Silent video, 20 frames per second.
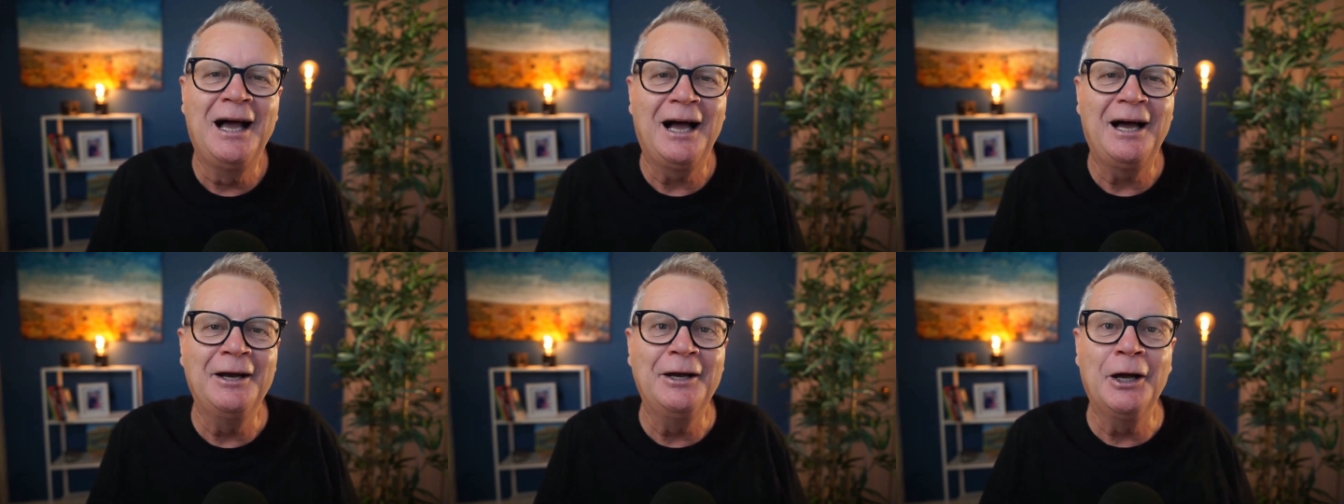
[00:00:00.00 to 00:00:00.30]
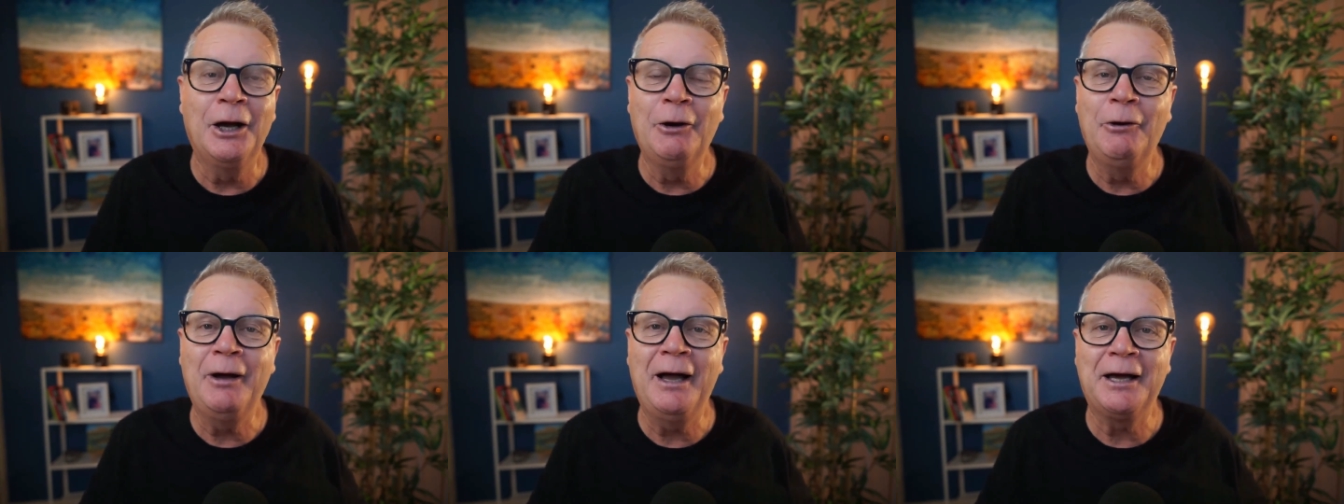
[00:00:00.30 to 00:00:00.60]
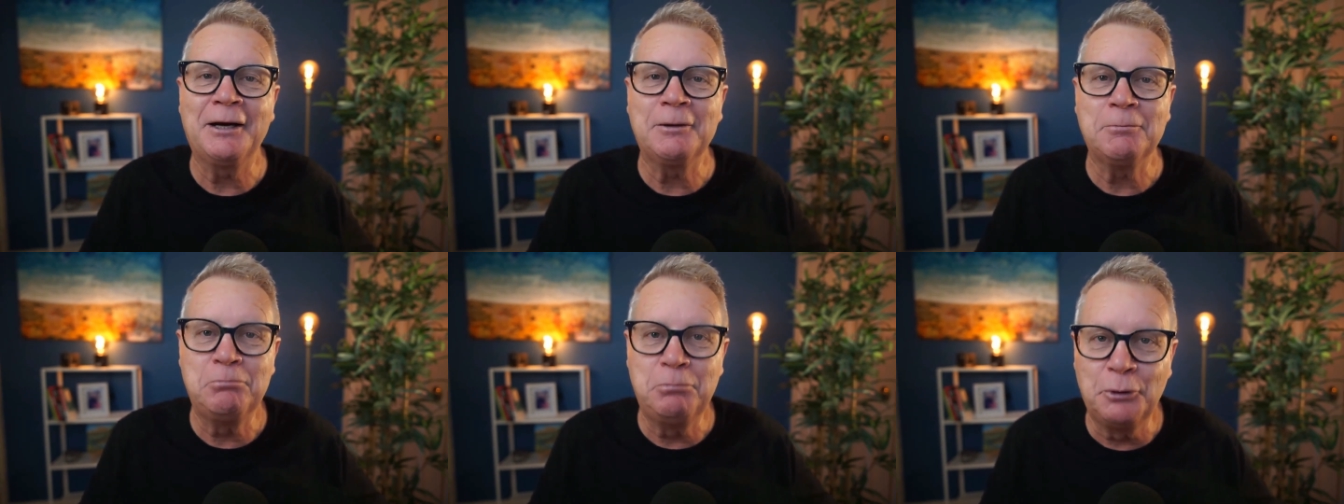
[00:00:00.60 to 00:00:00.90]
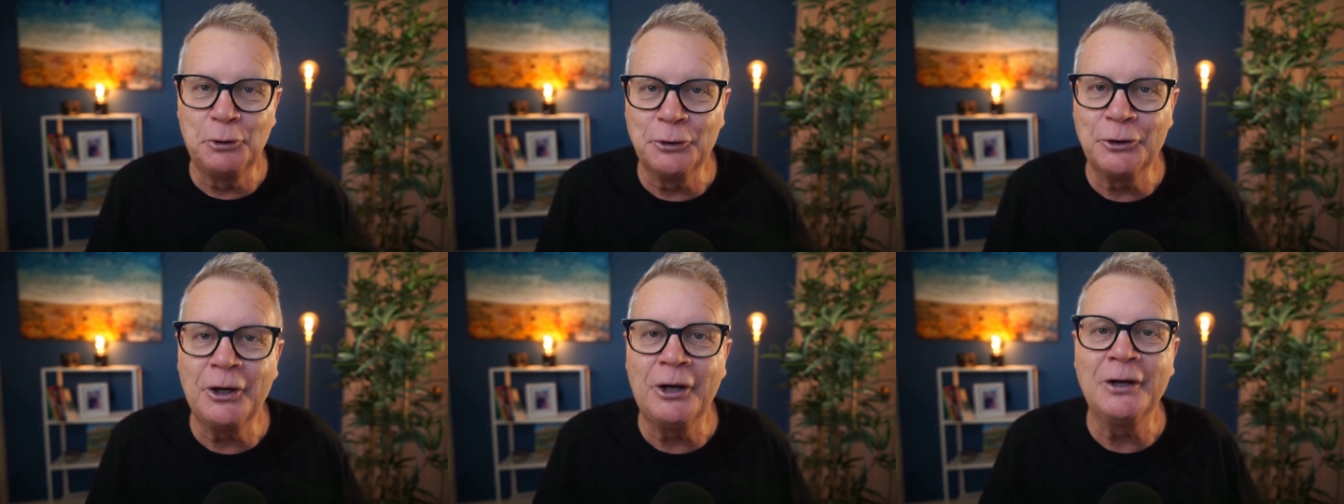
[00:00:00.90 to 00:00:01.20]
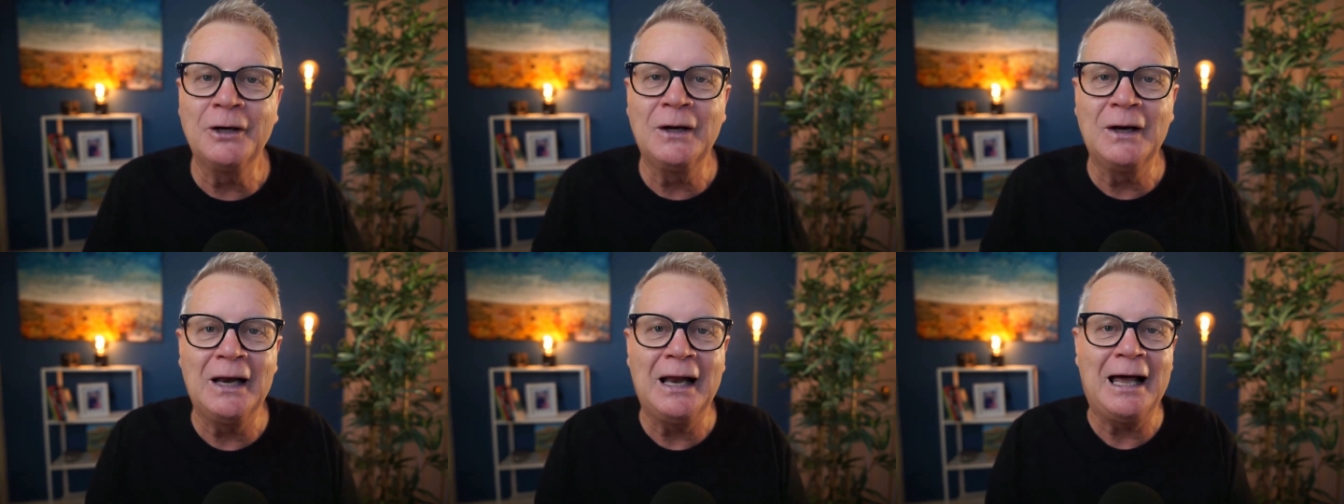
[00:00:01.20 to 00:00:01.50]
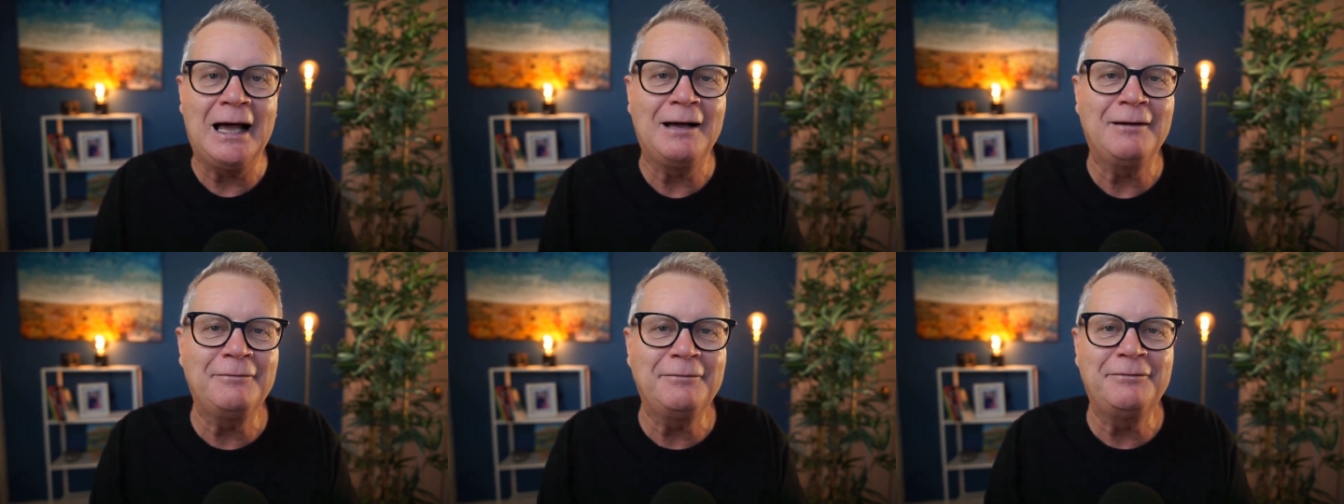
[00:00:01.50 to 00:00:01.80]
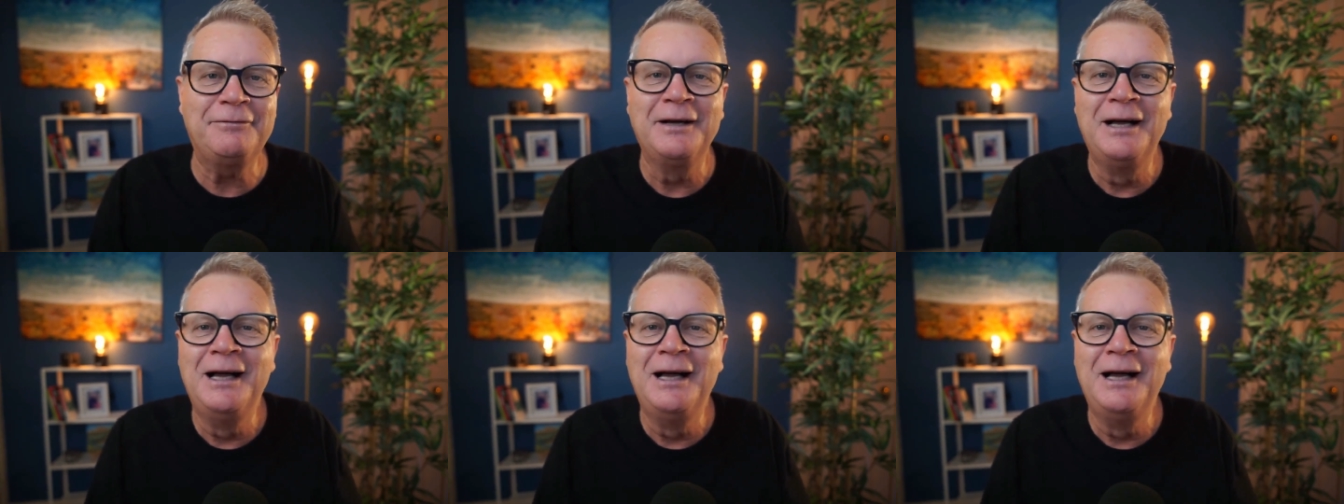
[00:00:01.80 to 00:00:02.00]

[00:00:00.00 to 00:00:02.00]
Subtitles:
I know how to put on love.